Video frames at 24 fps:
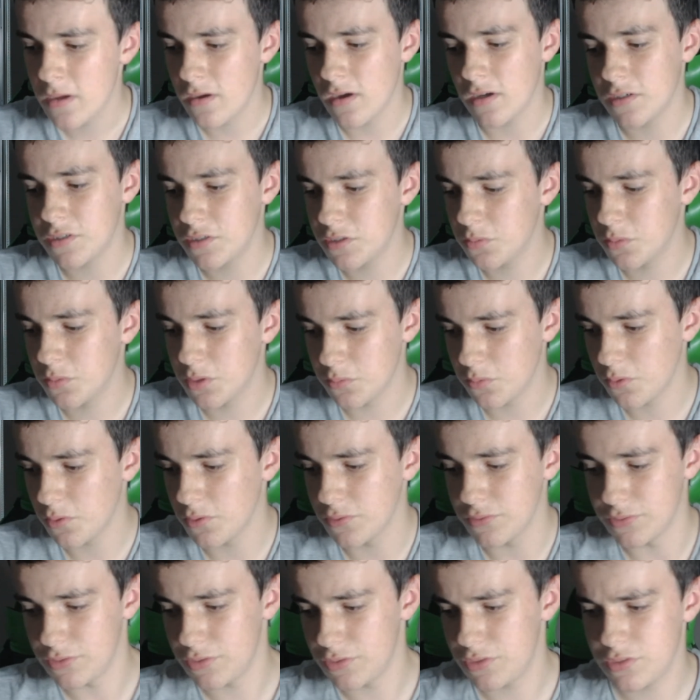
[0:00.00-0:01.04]
I don't know what it
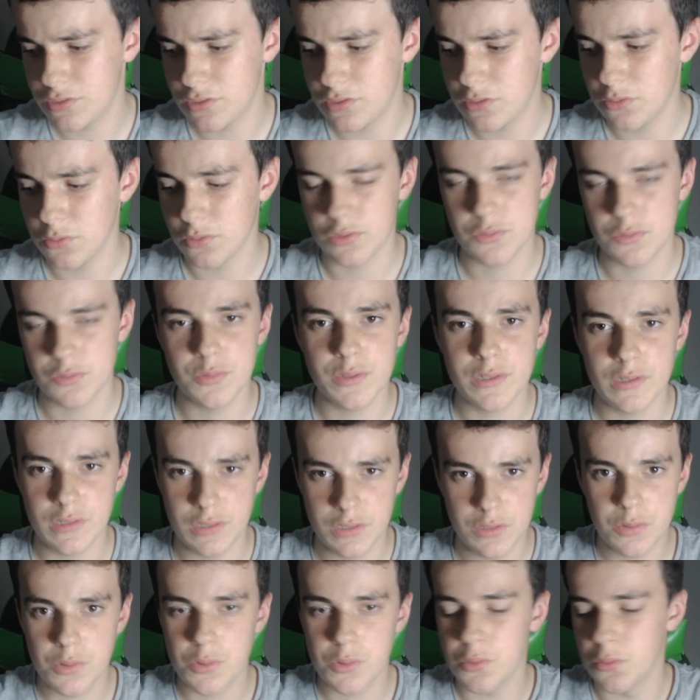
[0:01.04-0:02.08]
was, it just looked really
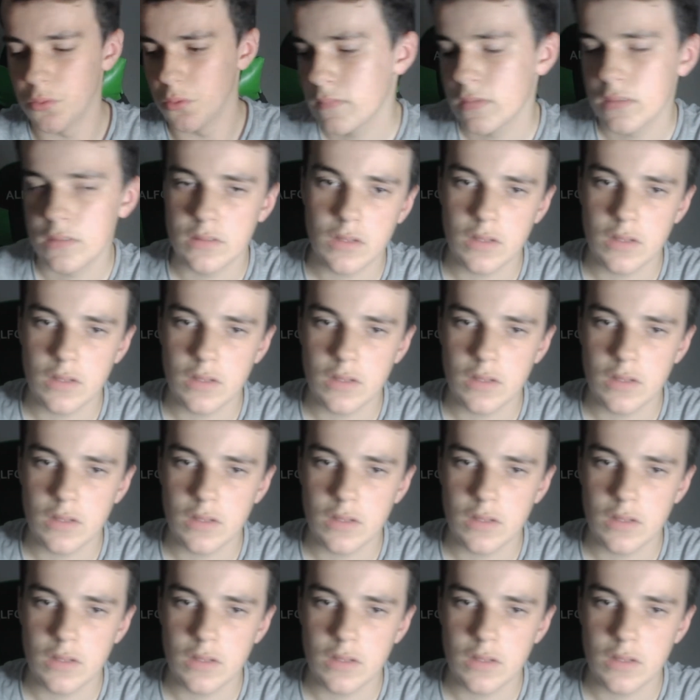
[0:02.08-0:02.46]
cool.